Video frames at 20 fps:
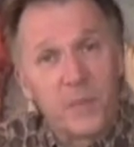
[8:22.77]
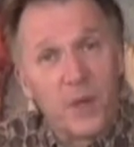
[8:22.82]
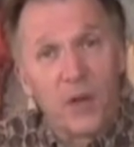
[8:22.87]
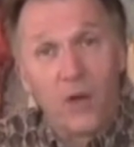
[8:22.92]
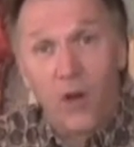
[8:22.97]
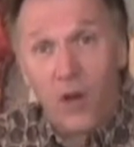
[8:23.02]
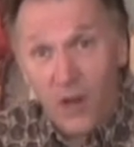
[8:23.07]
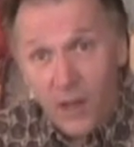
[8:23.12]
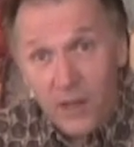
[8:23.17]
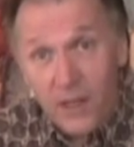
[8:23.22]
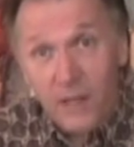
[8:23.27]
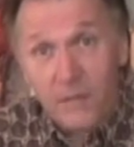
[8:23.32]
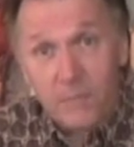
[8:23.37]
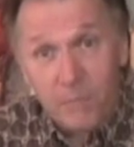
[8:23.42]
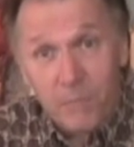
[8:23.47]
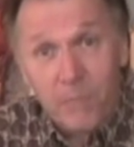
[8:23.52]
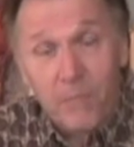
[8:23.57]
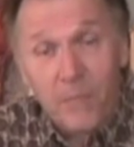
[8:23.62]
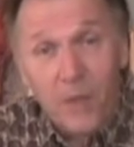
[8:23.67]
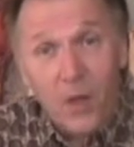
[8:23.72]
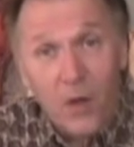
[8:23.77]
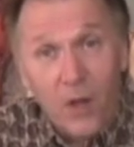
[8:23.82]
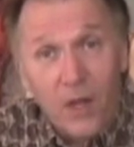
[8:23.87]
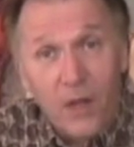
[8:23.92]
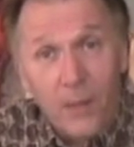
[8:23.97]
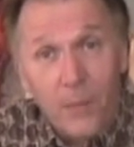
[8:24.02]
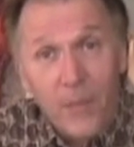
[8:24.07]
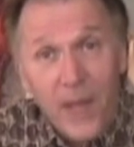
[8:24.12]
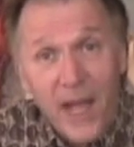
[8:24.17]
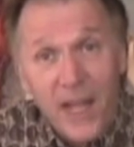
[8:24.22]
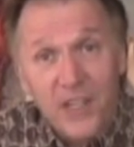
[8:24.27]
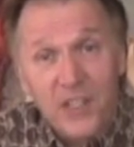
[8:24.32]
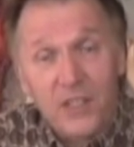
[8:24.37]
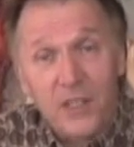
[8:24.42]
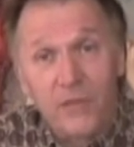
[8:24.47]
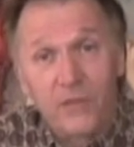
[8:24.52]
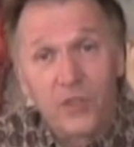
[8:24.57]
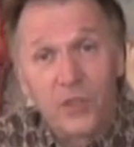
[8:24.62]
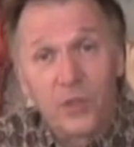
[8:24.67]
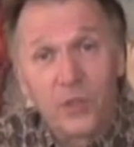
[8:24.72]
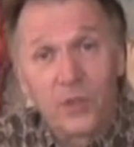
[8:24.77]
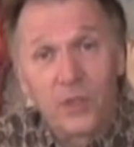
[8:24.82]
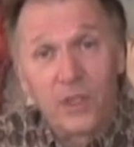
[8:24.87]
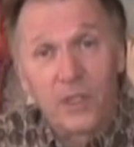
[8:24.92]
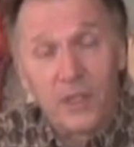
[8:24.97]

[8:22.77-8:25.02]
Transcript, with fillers: but all of the all the bad stuff too.